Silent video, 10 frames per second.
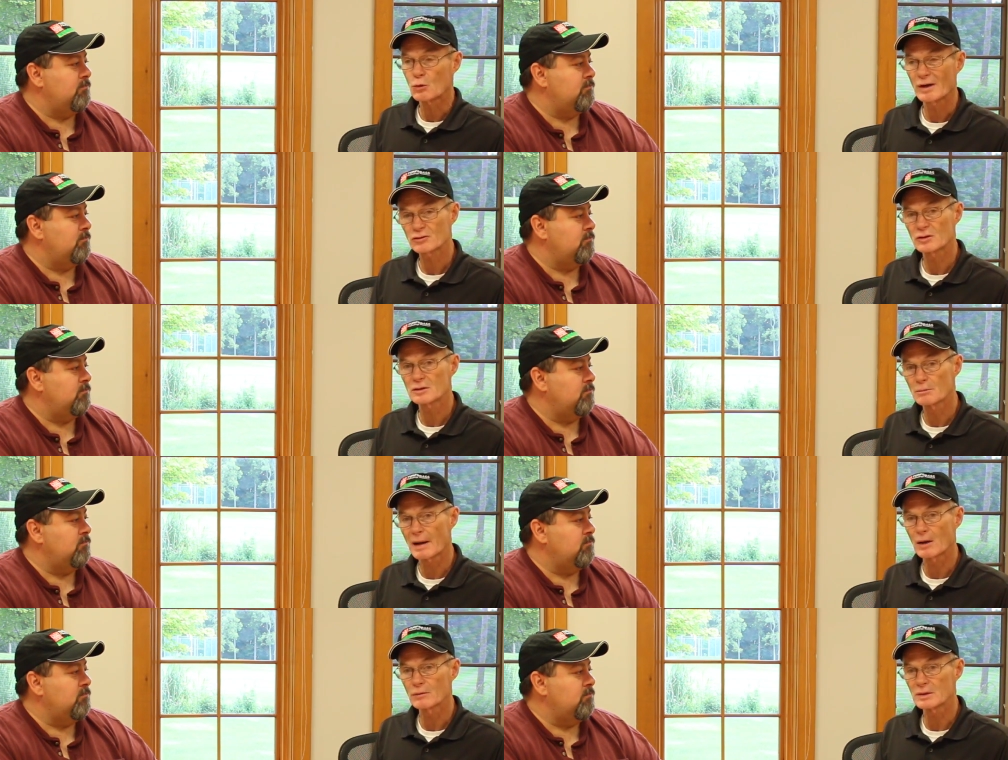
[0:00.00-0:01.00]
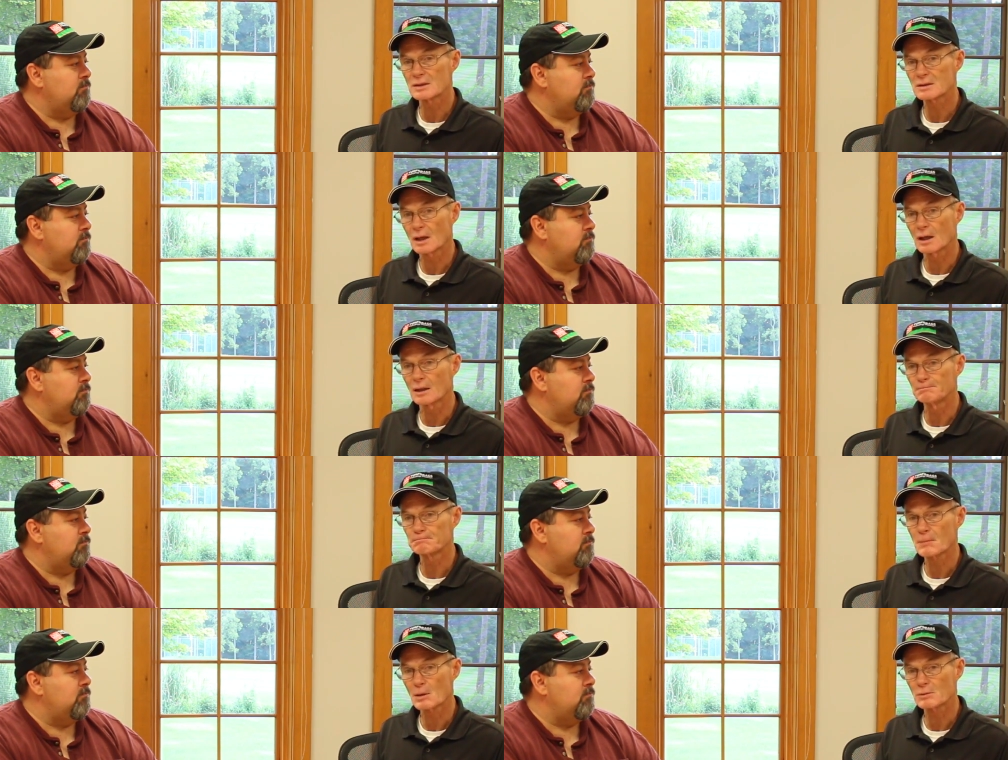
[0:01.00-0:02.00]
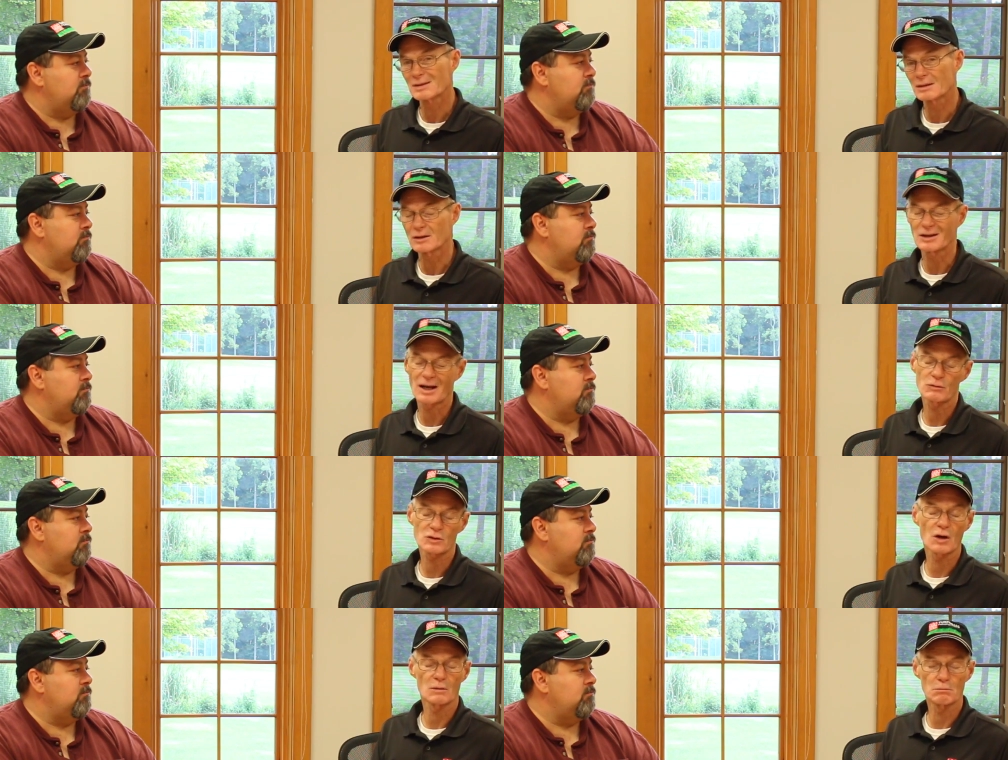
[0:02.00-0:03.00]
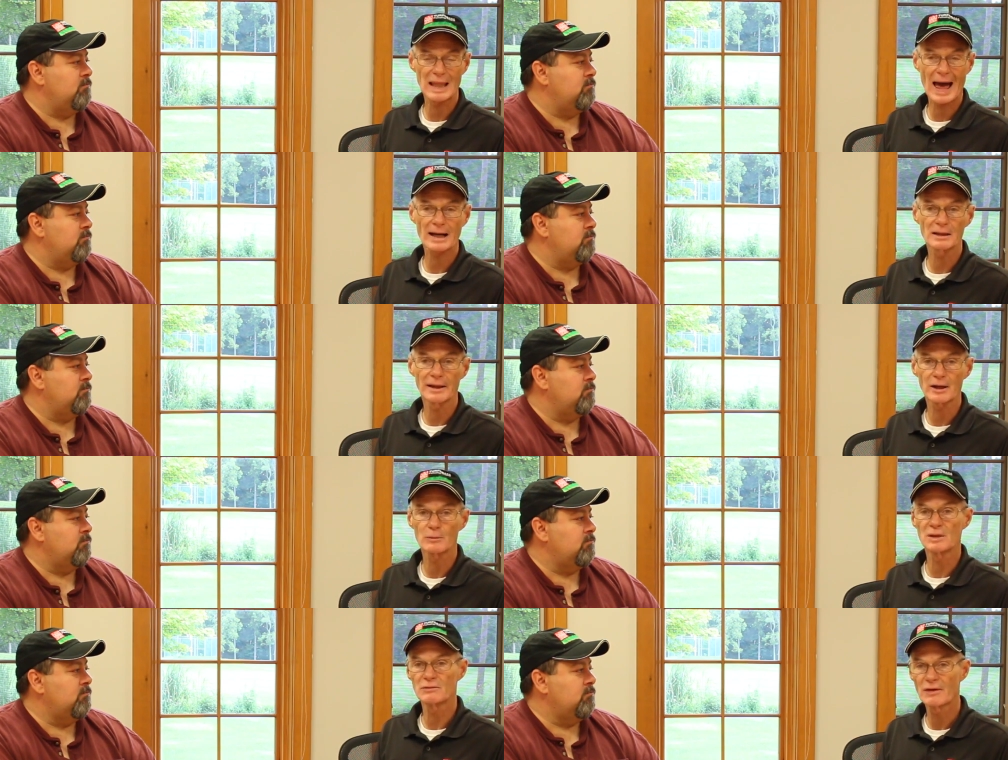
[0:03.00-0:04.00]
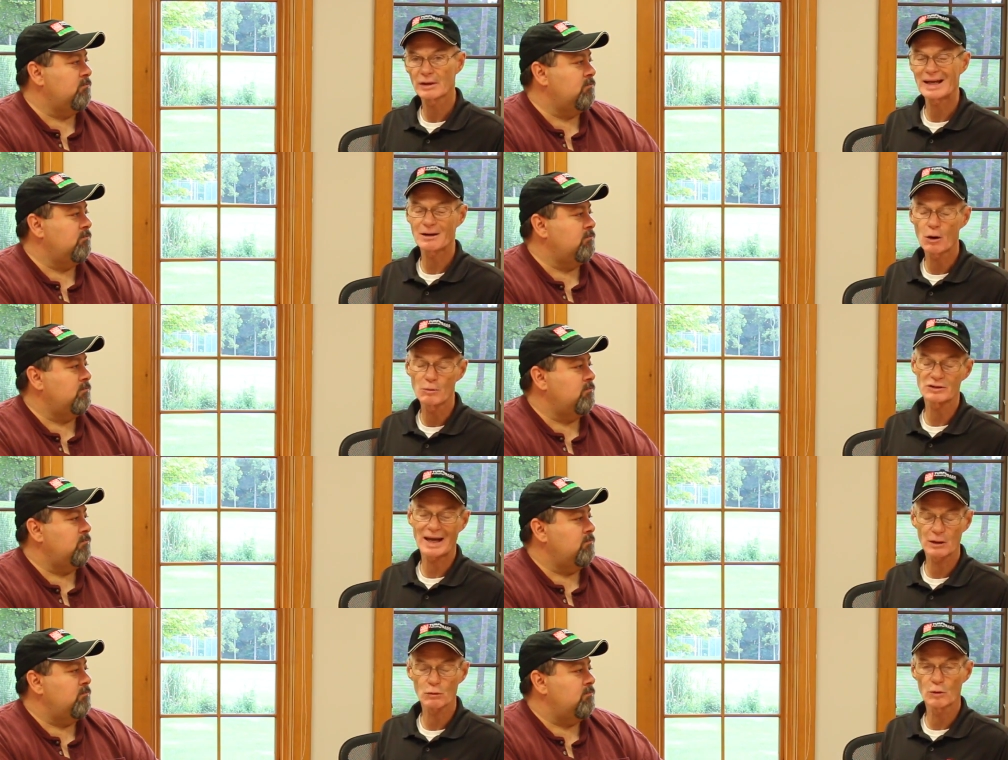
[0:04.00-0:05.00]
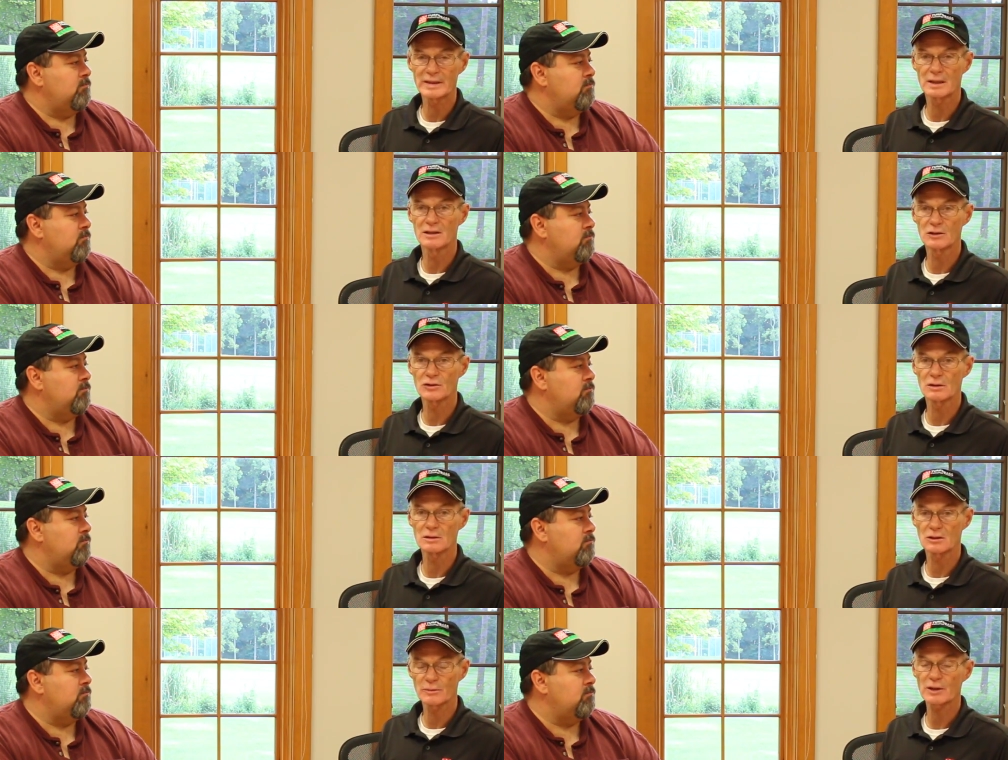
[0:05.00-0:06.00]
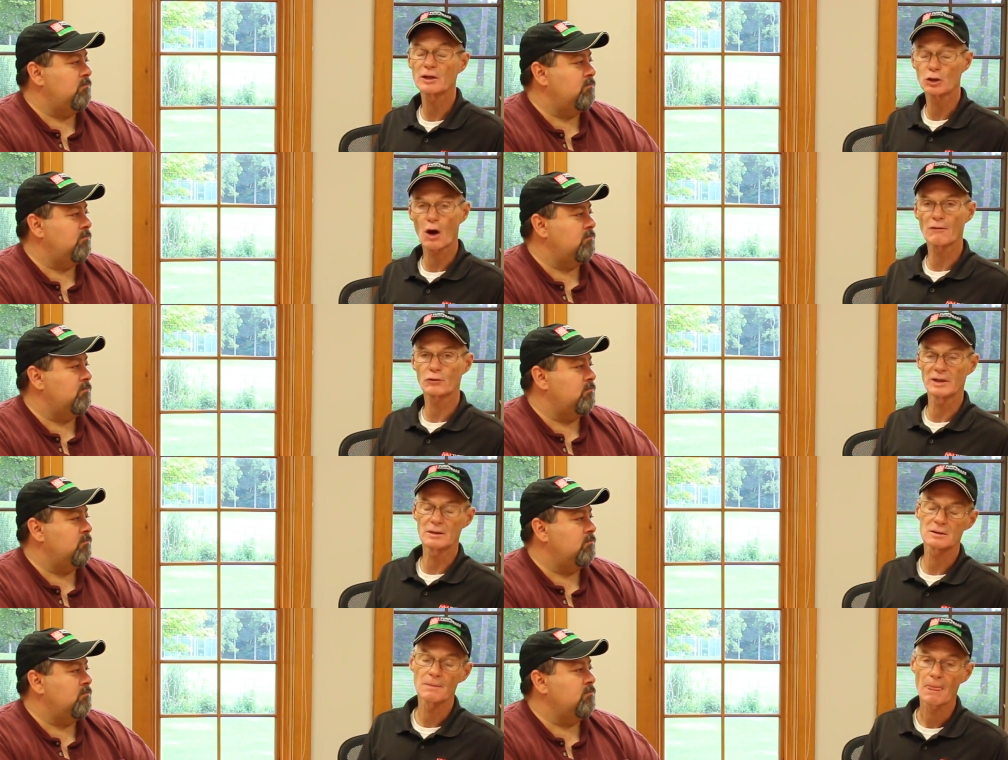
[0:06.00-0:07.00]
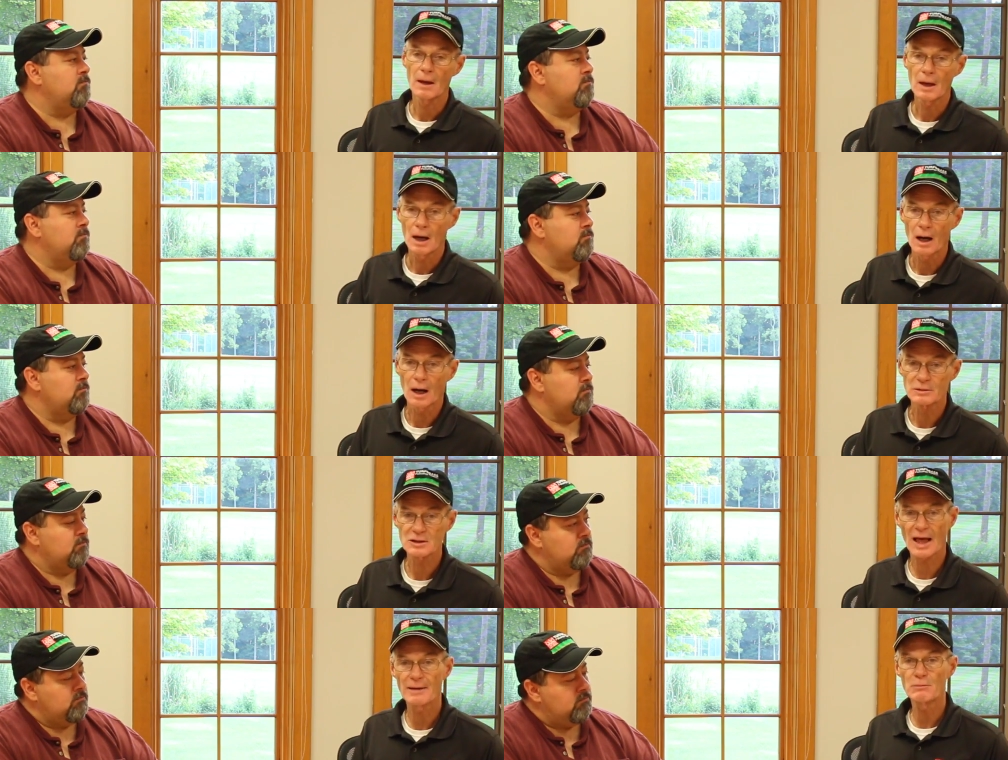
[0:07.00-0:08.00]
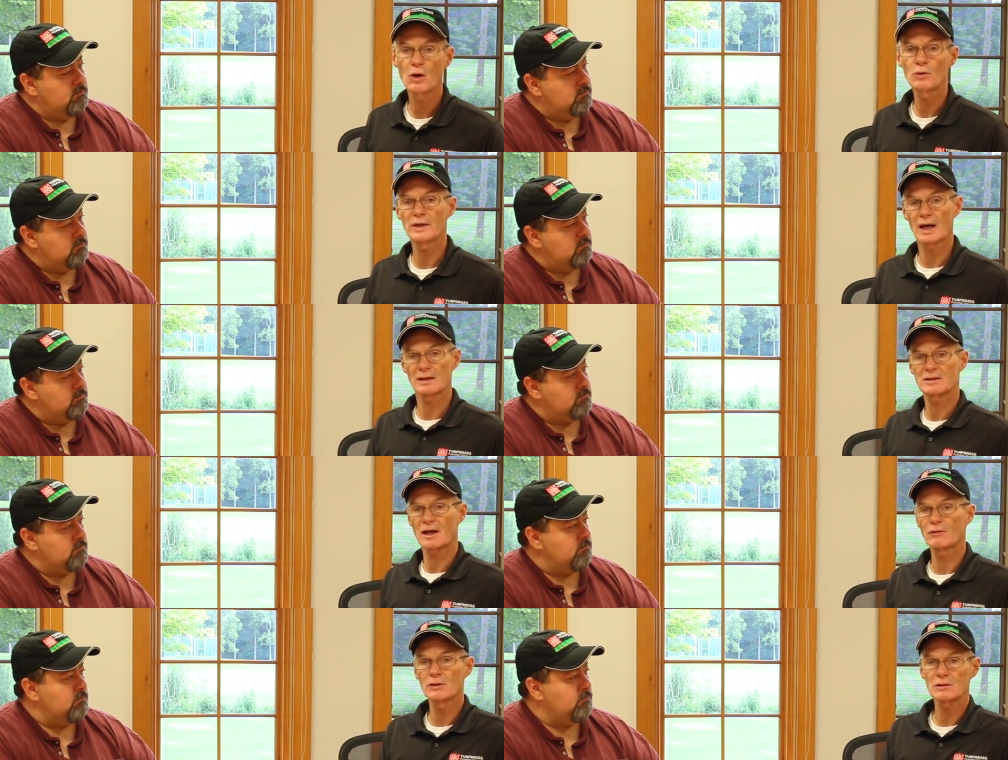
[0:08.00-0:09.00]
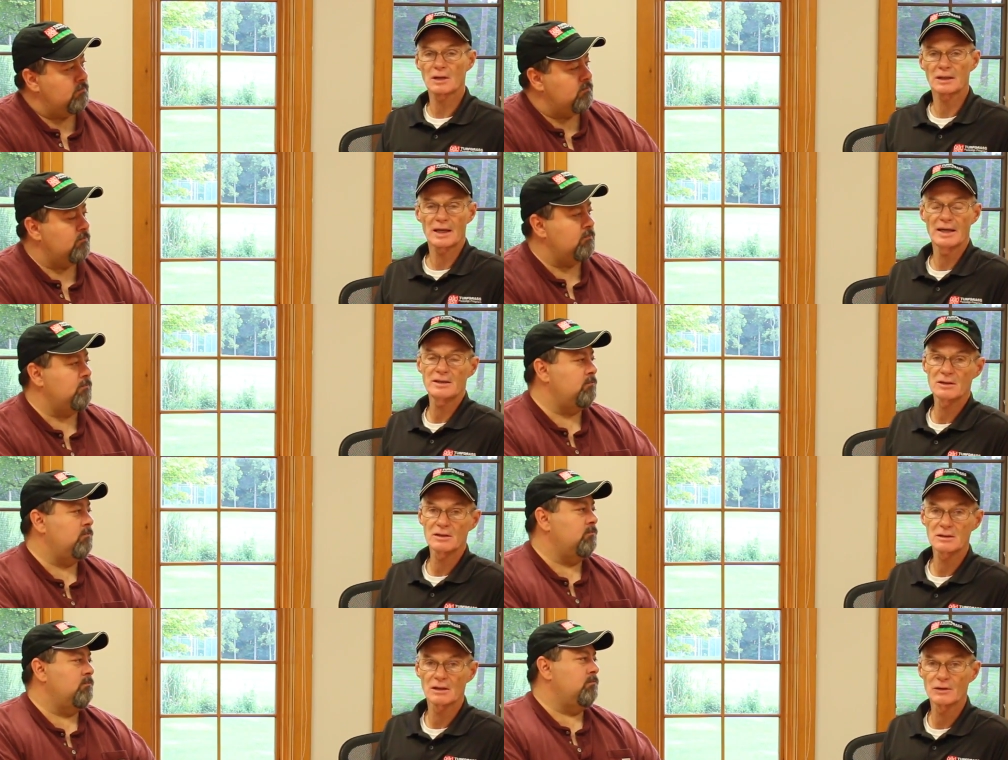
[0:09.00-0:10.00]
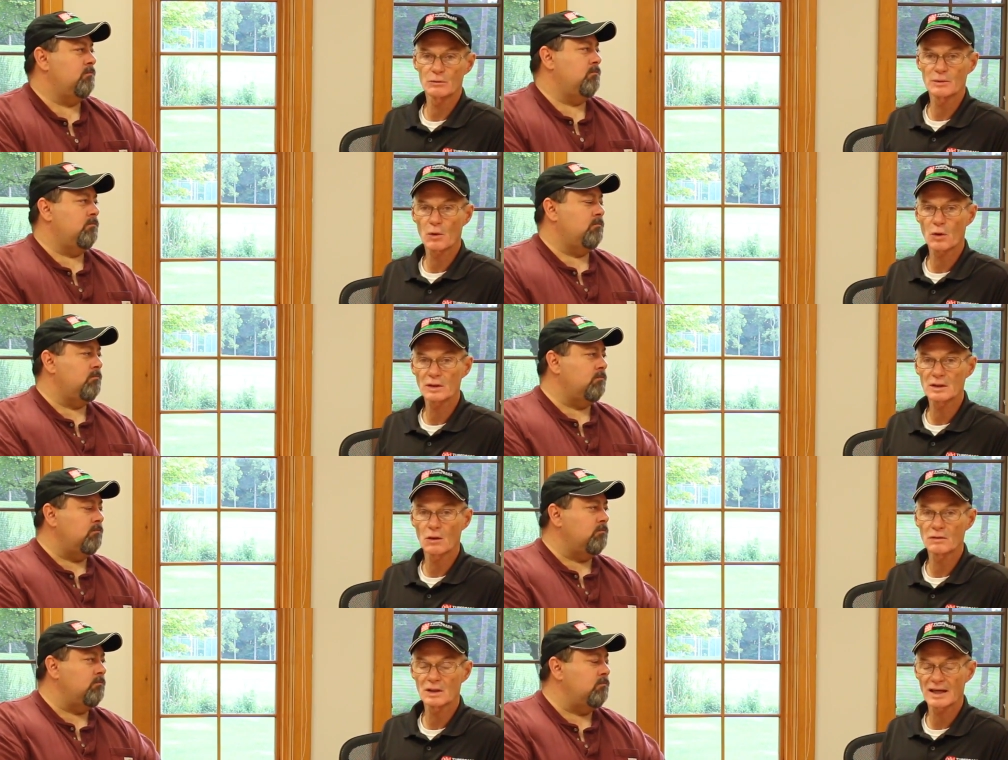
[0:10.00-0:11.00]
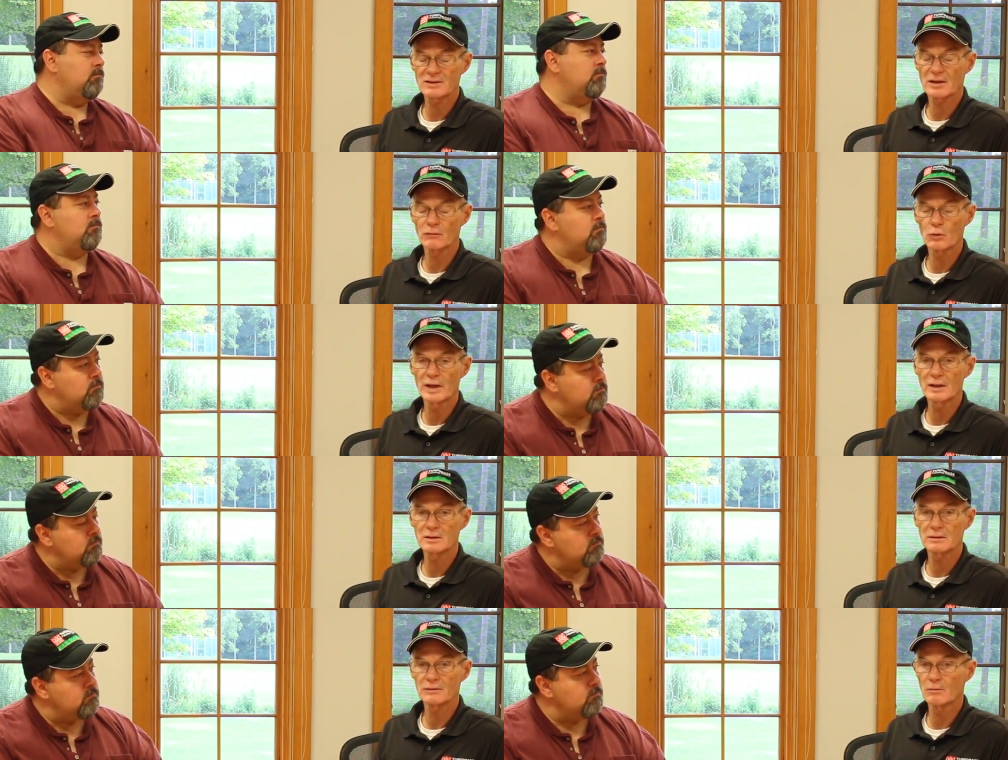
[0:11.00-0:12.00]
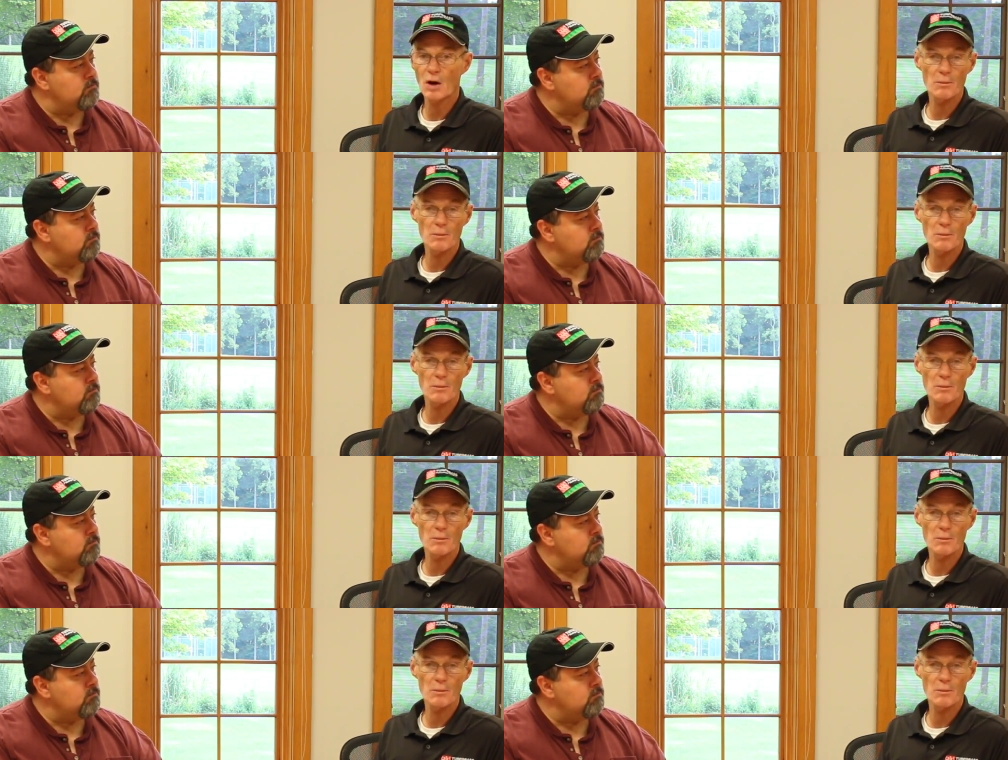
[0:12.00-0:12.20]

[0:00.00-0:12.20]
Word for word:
Speaker 1: questions about this, um, I don't call it black layer, but very almost anaerobic conditions, especially in golf greens. Um, slime mold, we got several uh, cases of it reported over the last several weeks from